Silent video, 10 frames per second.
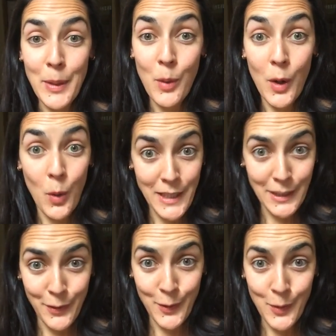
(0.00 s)
were quite
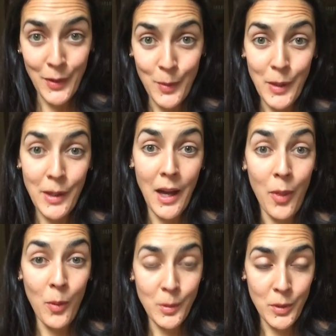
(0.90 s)
difficult and that we
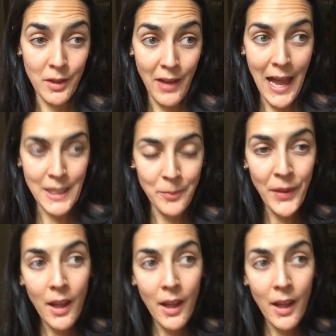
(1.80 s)
otherwise wouldn't have had.